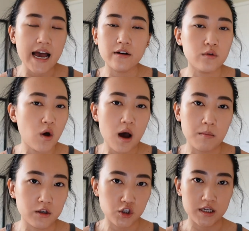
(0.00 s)
I don't know how
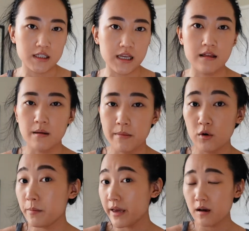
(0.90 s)
much is in the
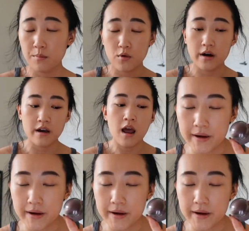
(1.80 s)
Milk makeup one,